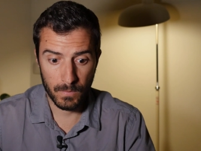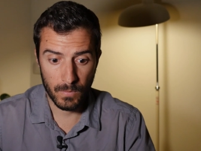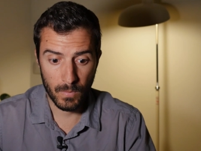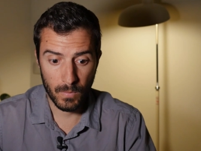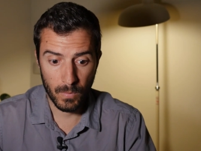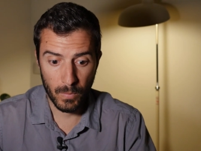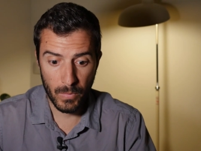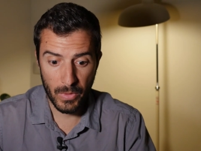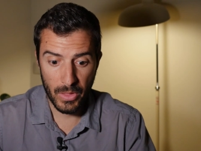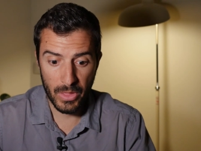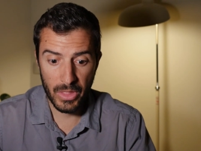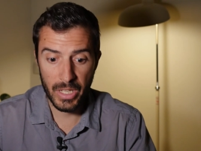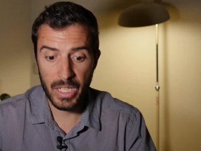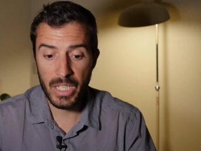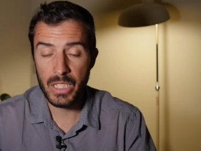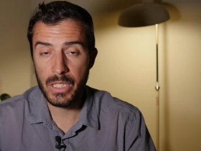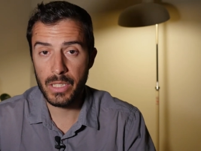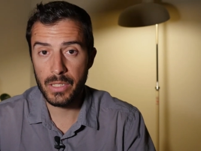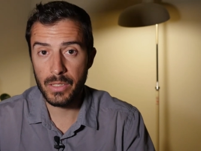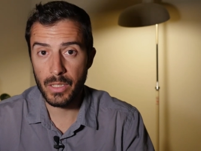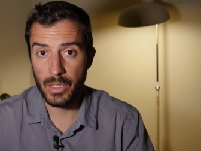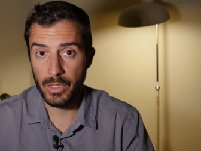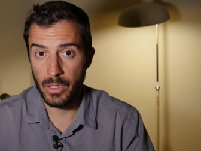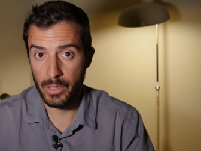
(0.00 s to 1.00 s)
these uh,
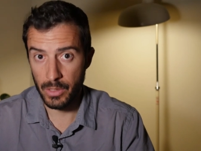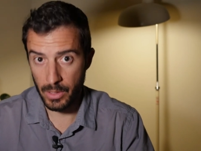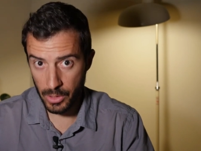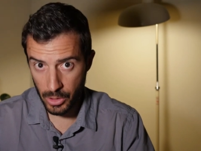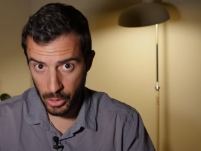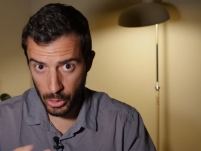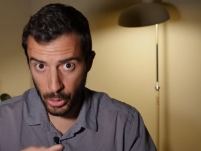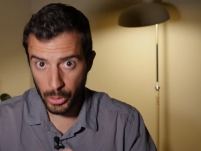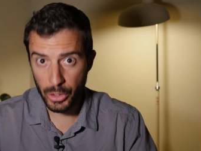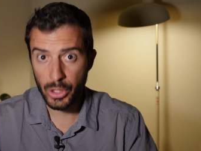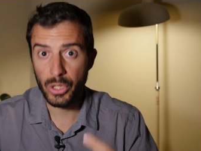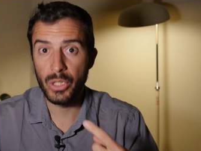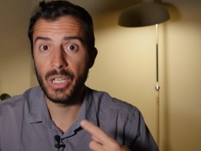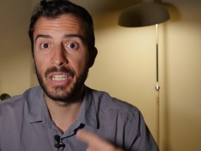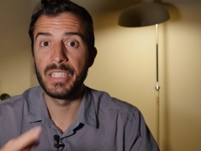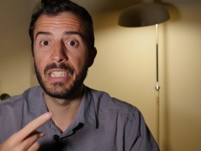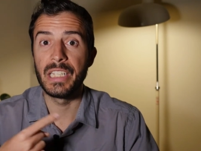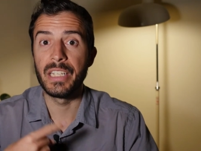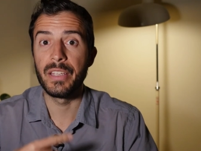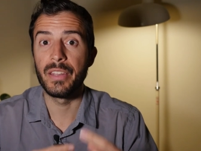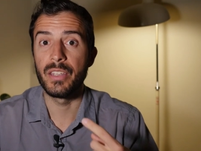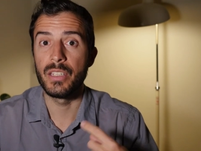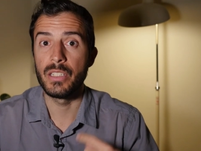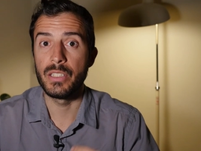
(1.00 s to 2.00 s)
circulating
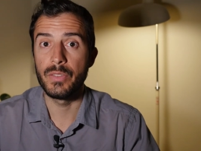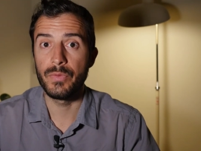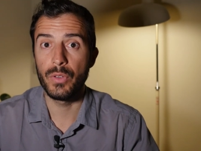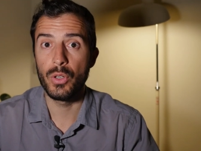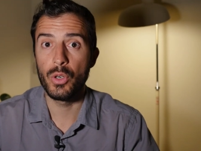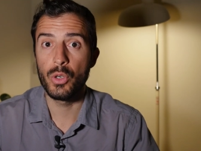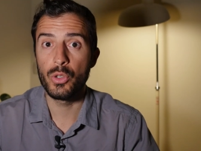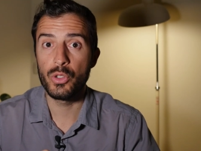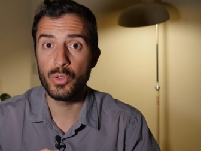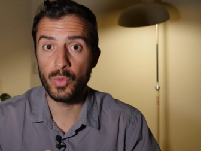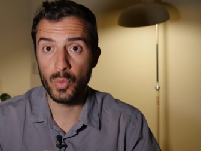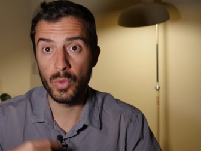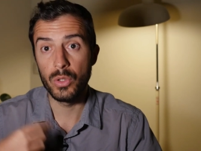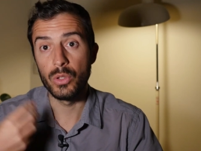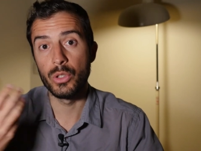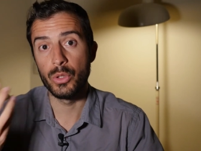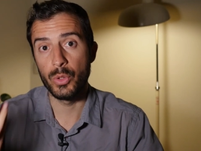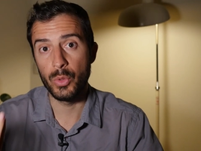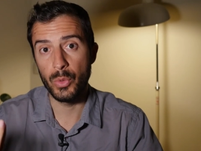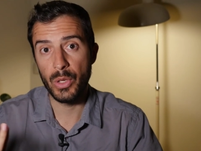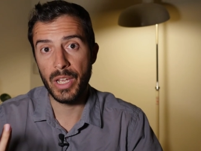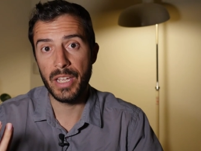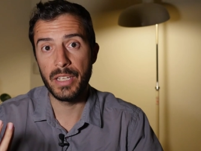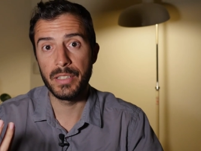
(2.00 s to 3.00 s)
these flows will
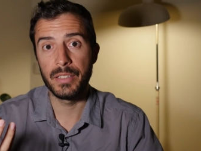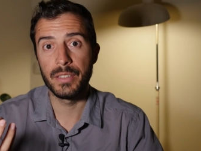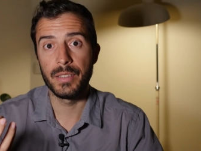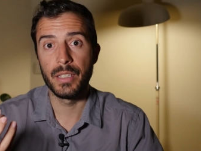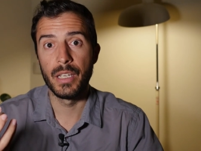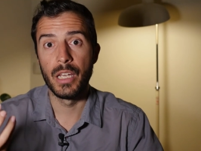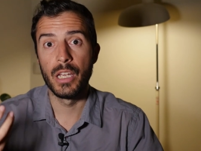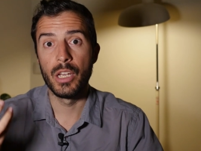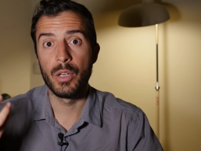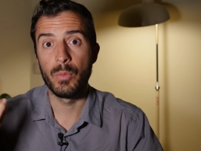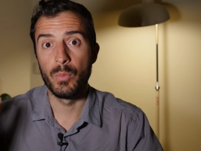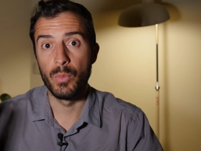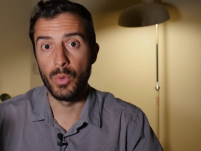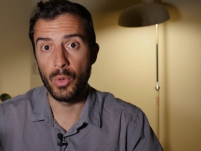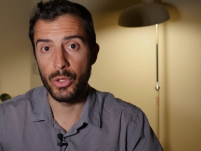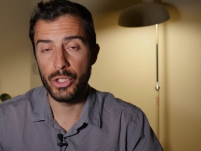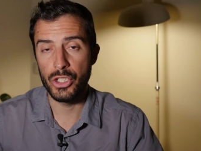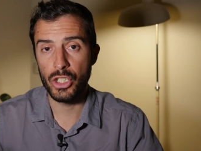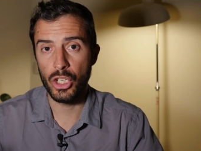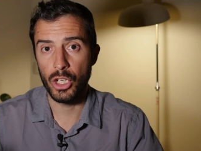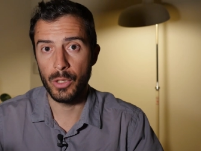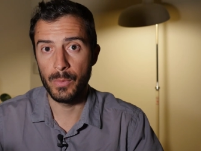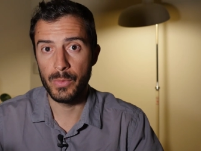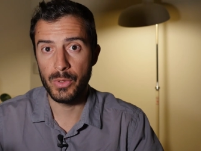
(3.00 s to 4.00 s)
create more
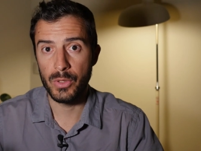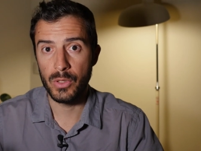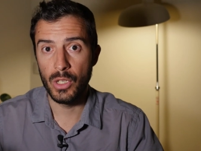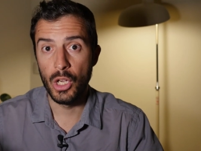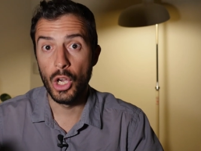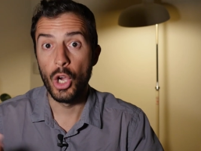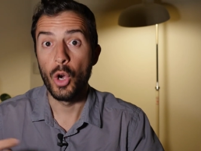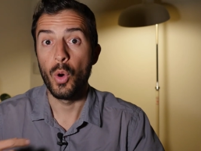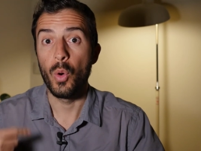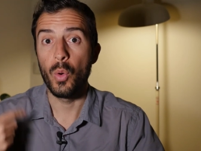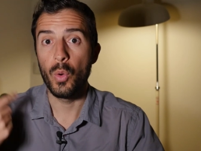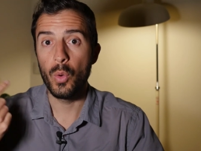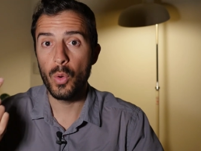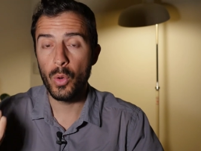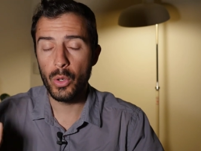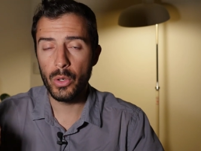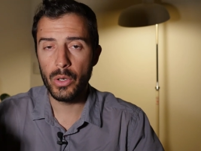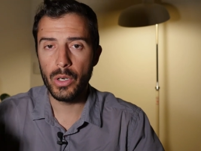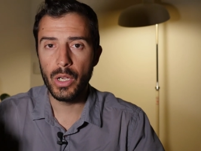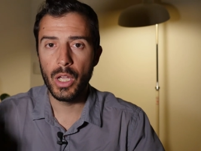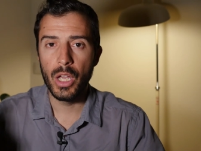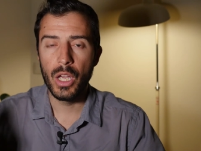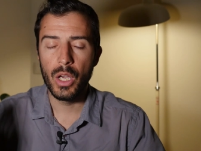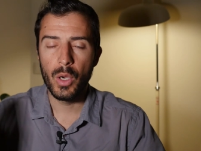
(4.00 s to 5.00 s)
jobs or
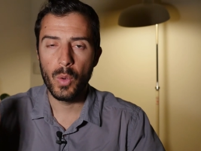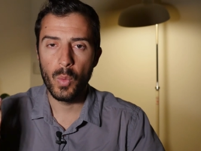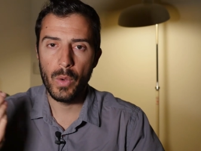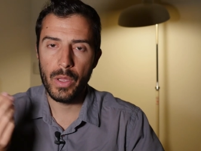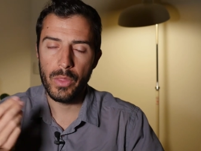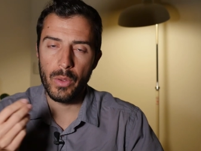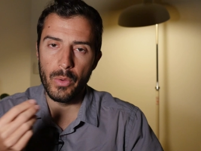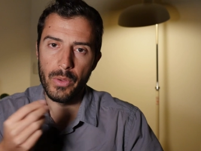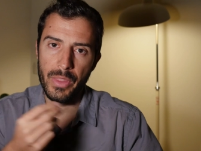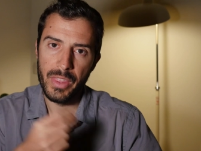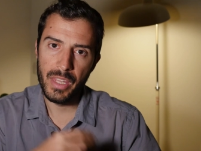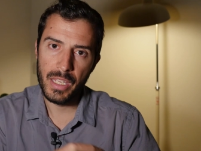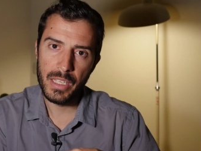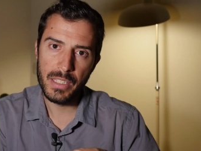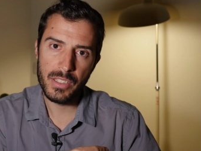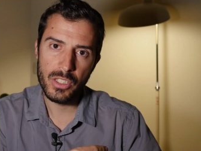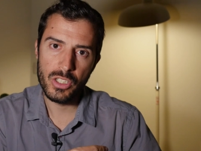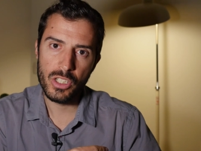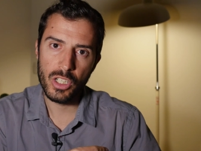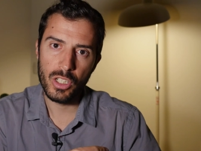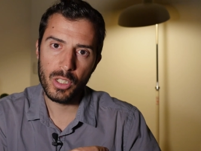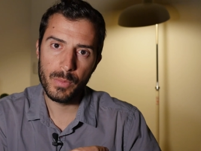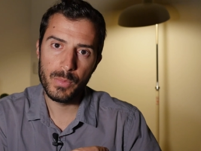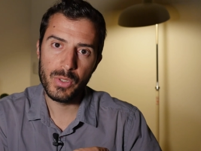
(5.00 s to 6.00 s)
whether these
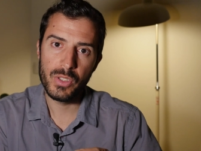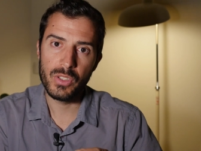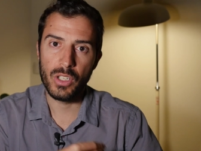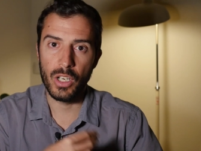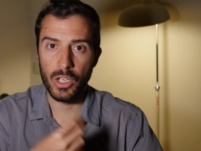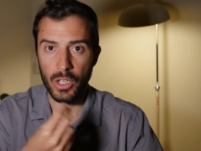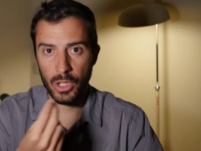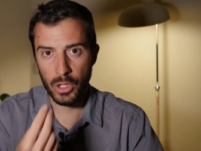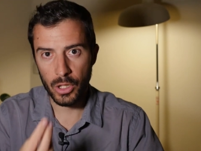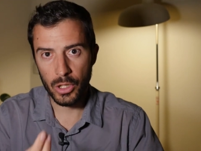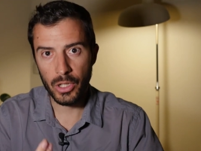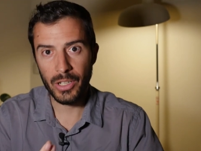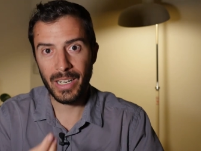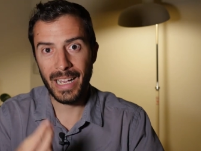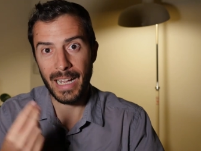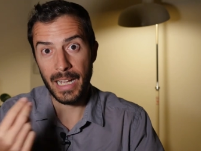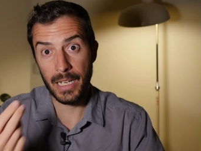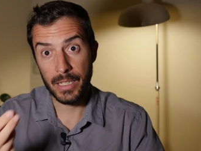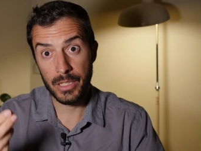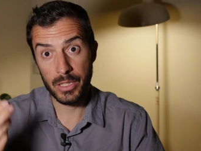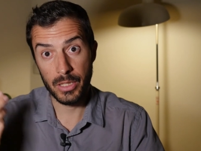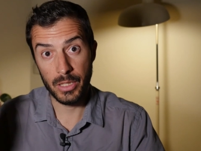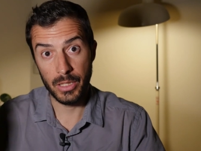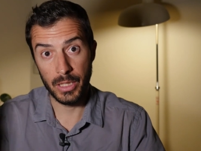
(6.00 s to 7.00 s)
jobs are
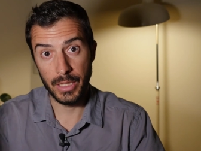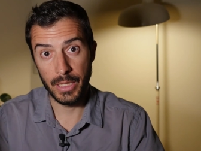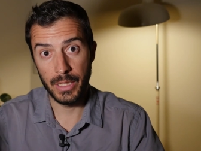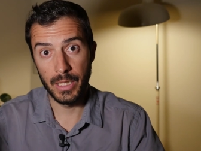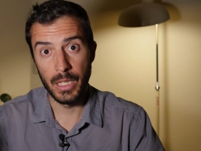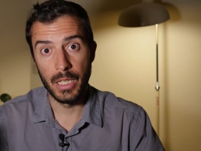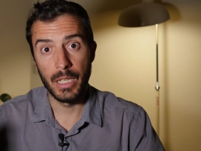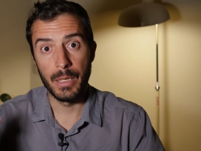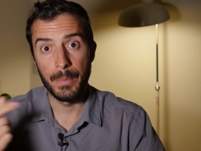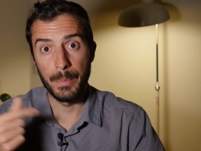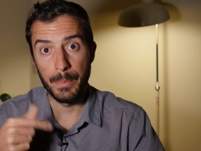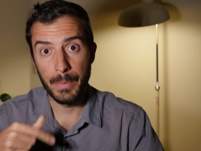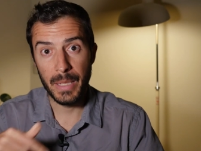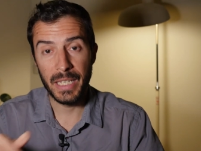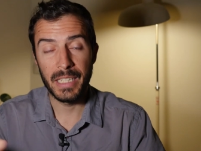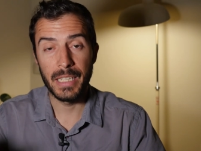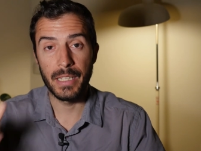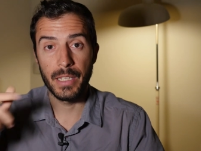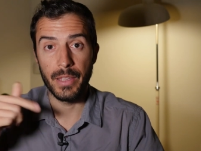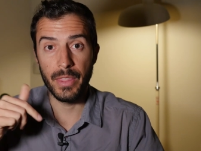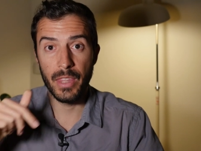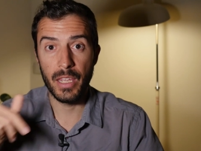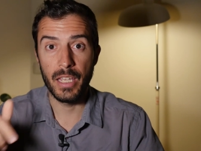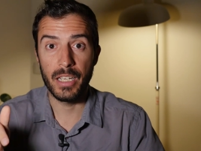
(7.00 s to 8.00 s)
actually making the
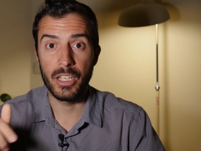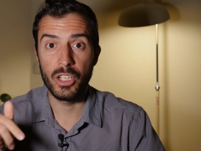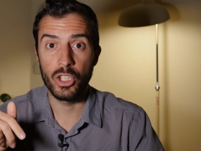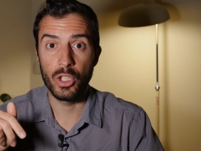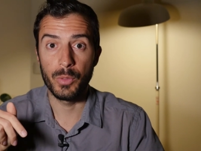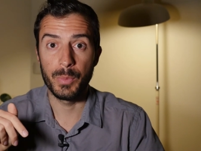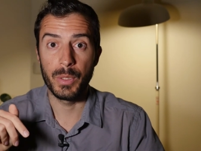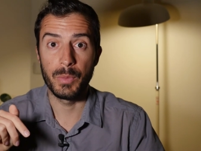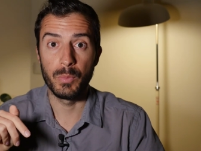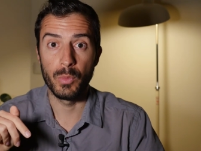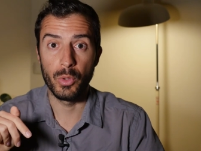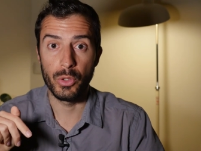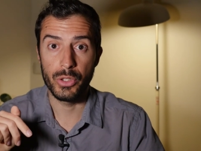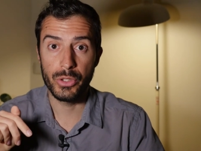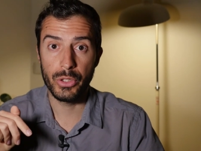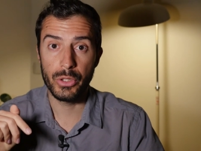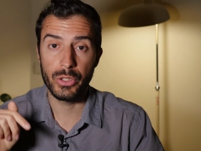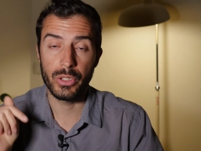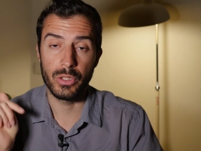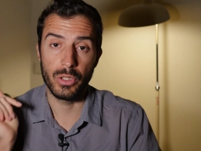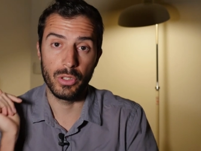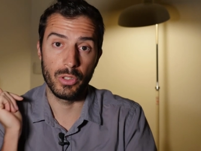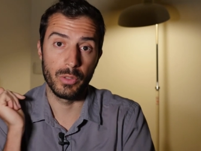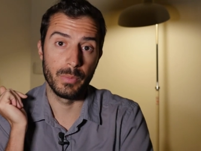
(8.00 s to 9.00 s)
economy more circular
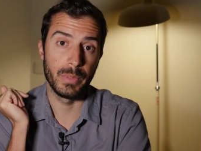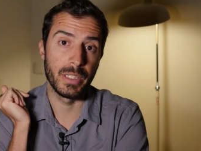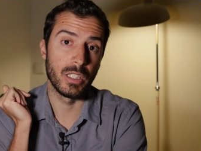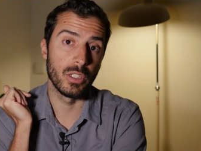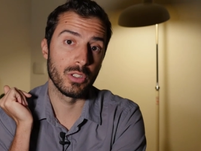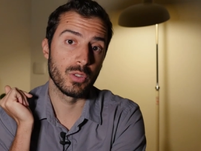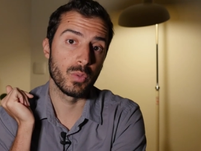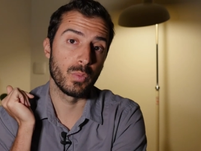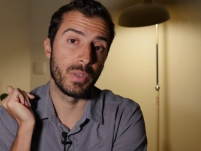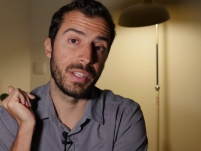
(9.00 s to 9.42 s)
because we,